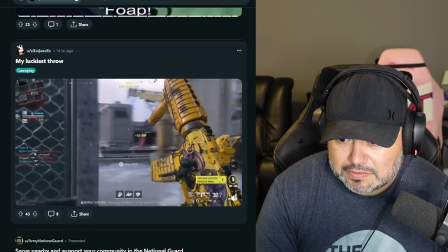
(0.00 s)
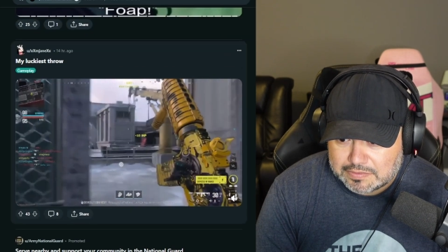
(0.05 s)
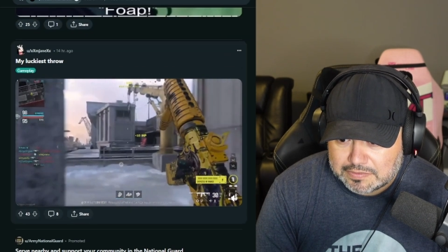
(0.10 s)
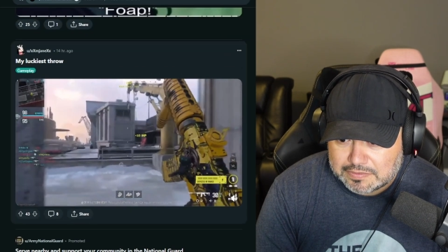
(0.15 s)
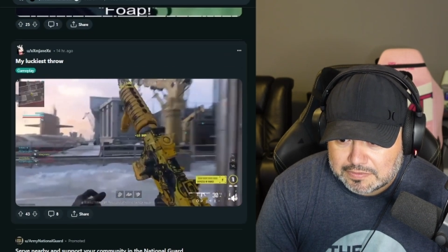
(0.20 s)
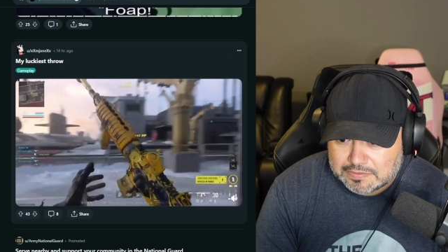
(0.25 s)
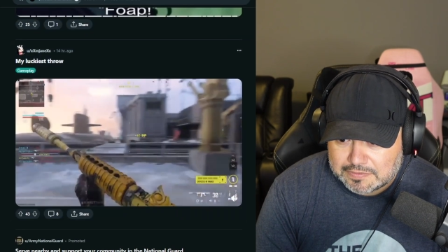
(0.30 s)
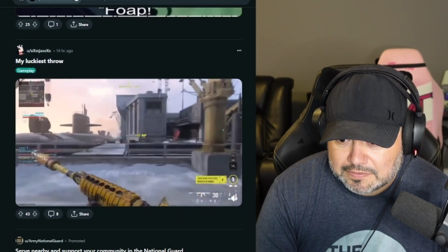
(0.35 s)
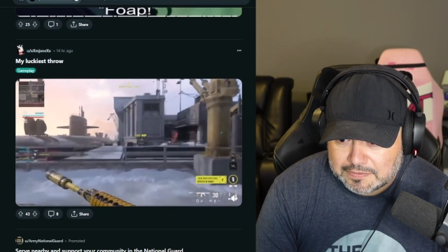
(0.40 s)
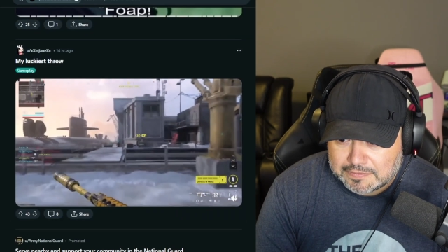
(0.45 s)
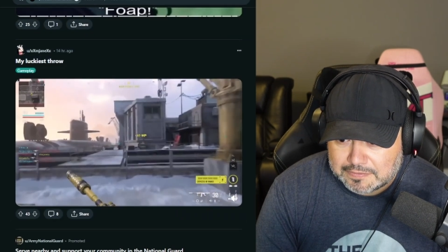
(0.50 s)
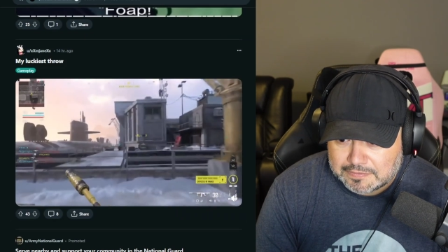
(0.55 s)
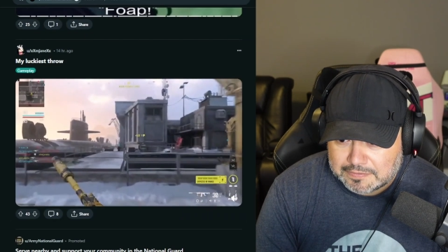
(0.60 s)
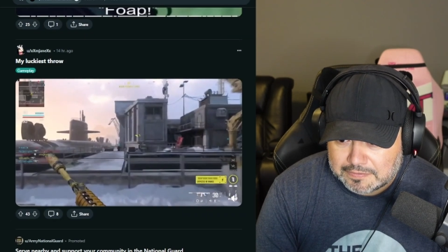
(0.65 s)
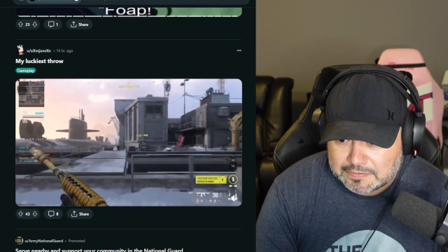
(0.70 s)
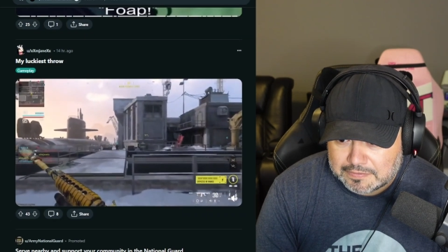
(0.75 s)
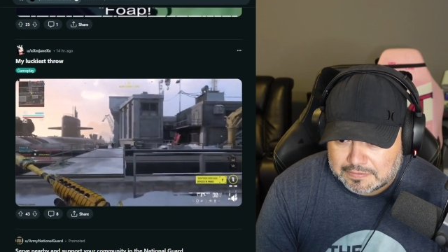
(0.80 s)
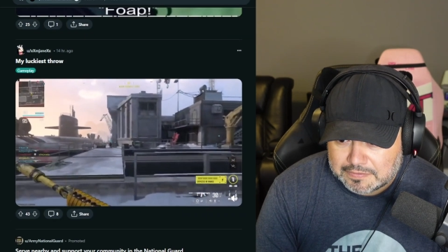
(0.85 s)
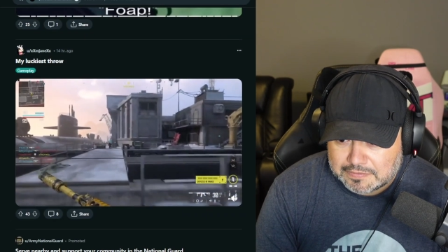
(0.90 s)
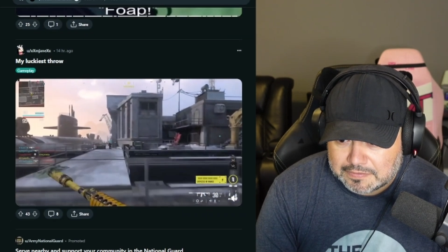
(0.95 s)

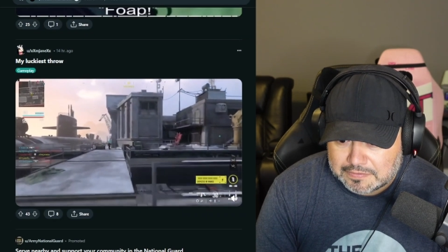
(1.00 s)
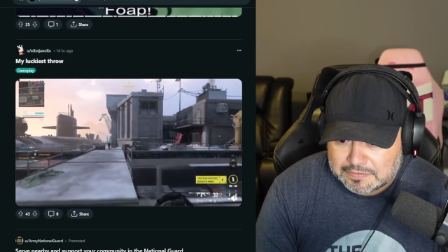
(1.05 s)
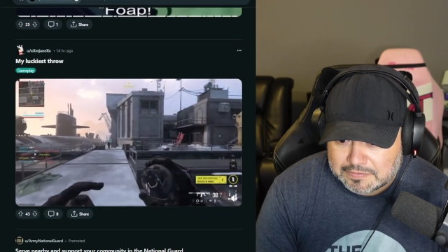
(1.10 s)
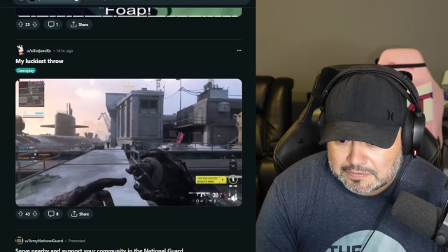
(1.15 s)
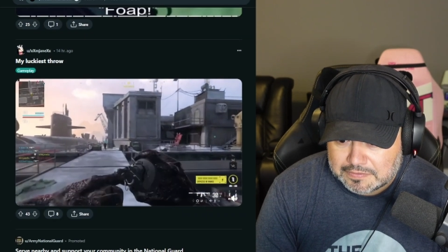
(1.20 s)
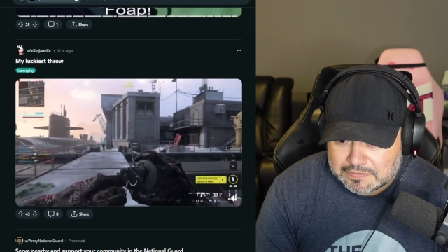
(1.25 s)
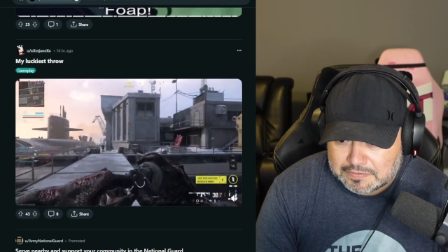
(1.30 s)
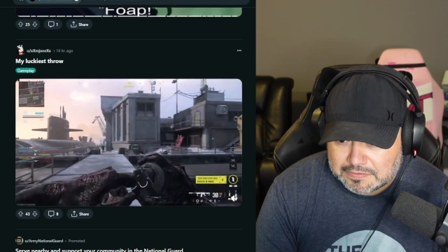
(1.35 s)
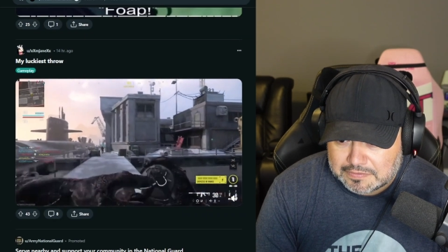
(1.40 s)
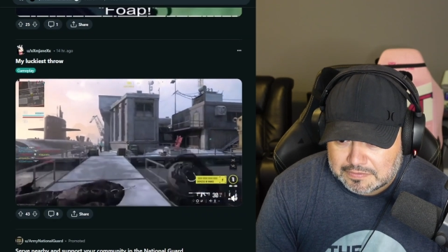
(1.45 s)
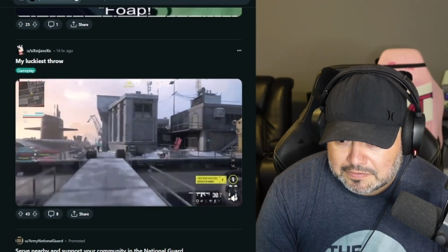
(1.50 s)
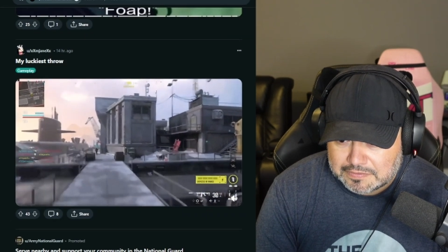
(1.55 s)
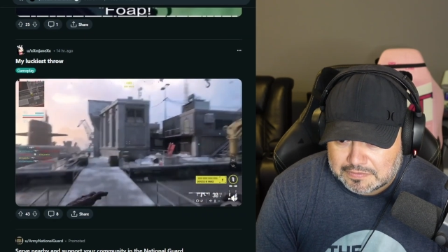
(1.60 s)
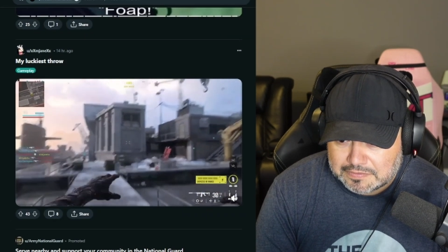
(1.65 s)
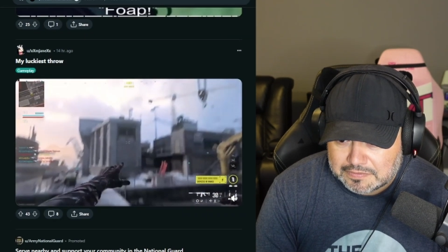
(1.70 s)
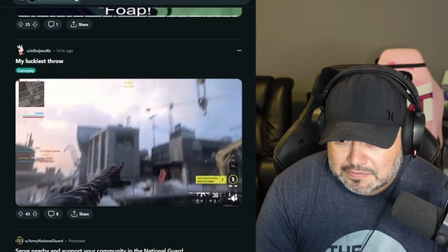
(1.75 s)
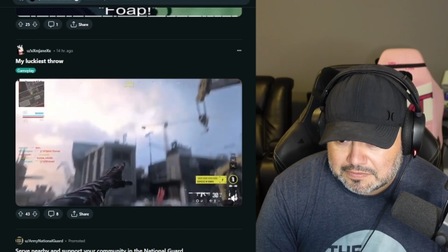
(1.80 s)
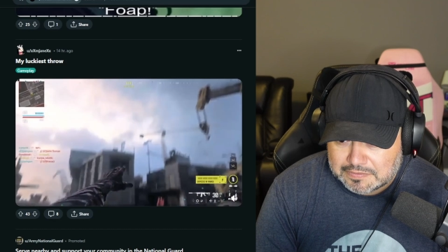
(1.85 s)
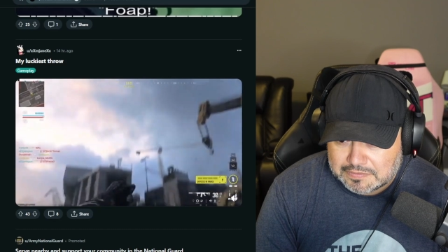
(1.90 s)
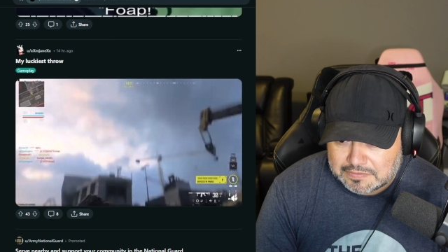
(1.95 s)

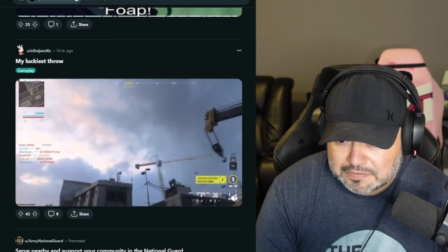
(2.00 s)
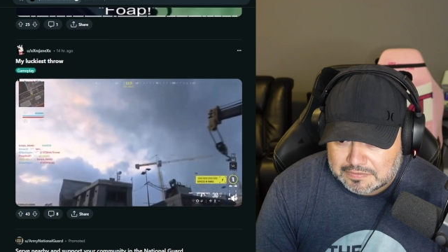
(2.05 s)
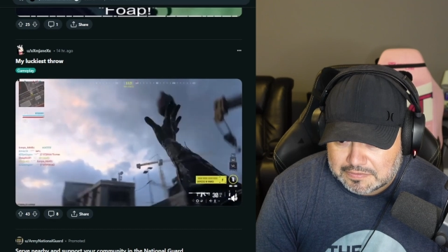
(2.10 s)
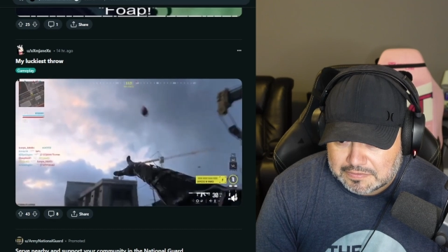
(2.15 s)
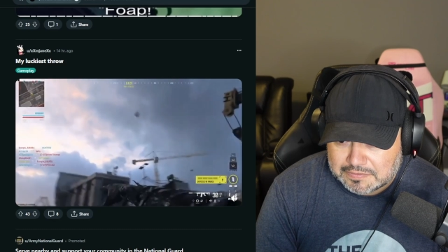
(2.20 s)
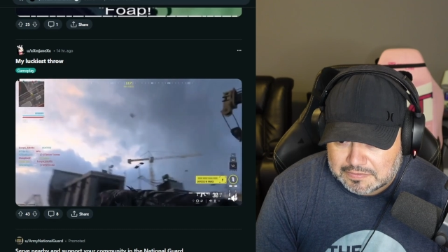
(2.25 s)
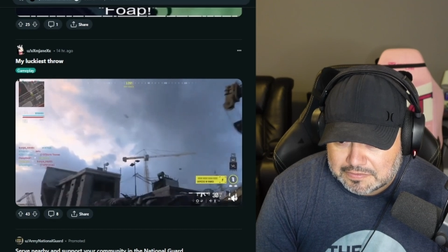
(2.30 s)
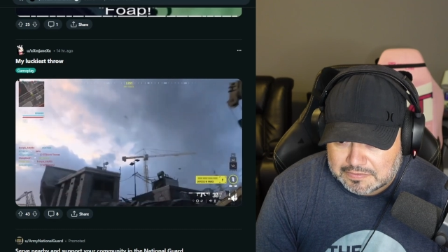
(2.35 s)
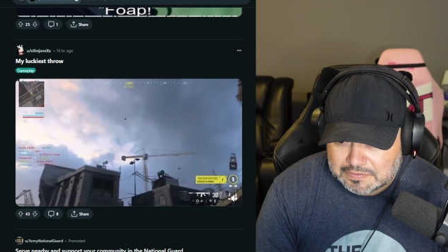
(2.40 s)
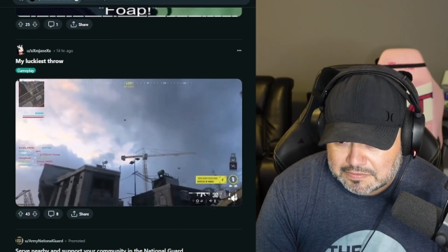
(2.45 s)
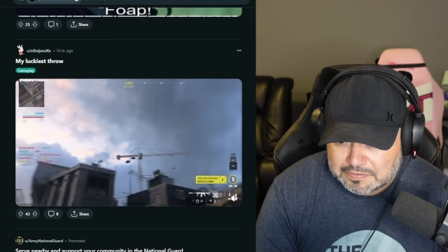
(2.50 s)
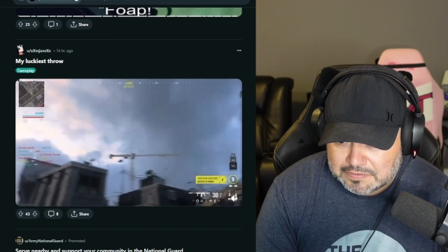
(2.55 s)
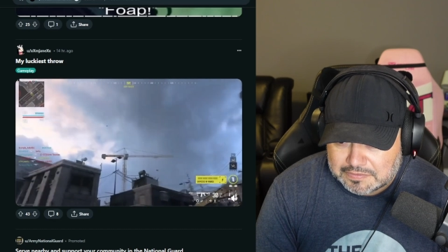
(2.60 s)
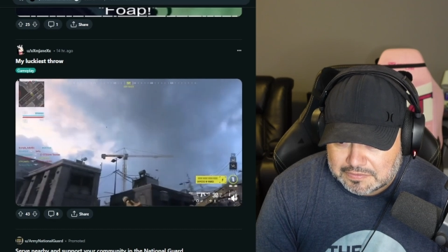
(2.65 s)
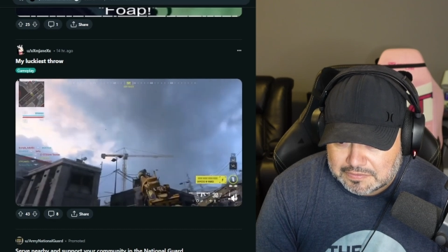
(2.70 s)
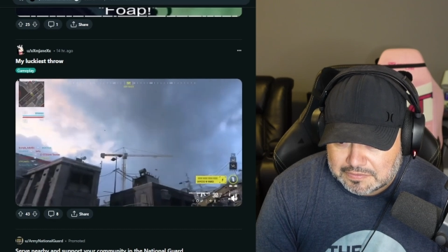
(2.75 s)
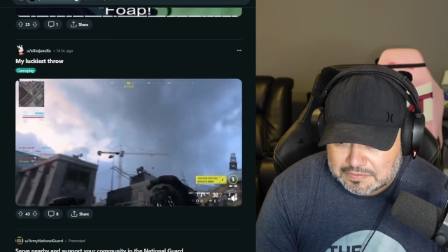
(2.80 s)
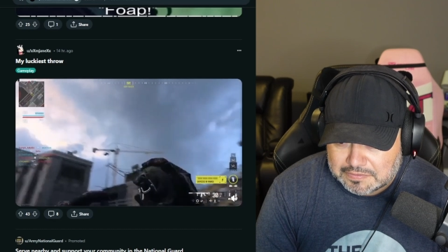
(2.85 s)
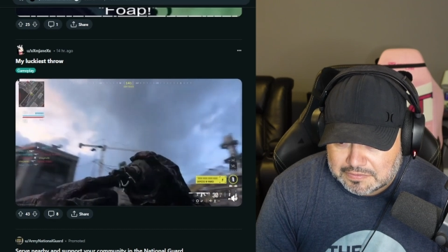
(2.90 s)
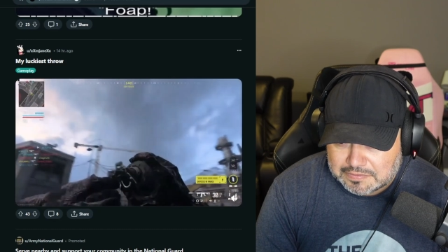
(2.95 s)

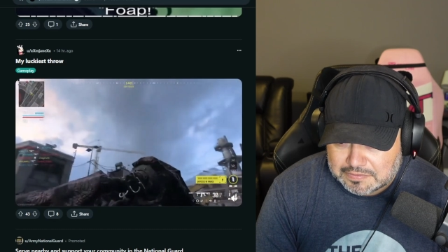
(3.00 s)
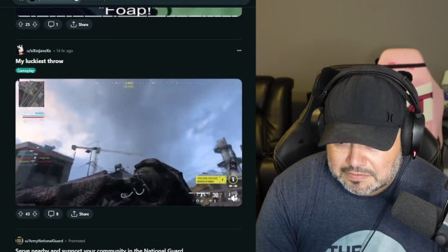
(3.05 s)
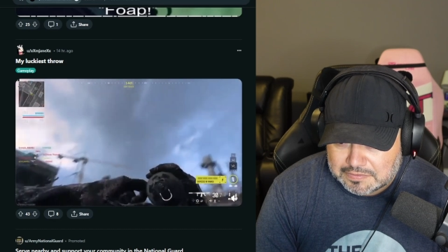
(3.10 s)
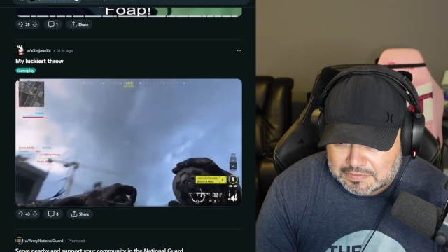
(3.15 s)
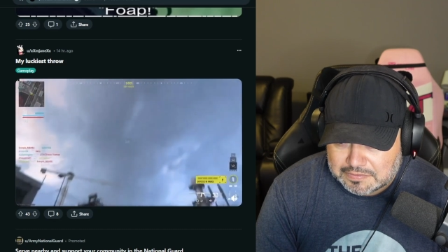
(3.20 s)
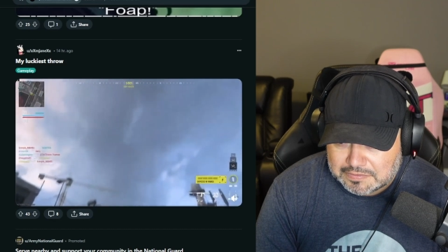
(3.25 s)
Nobody speaks.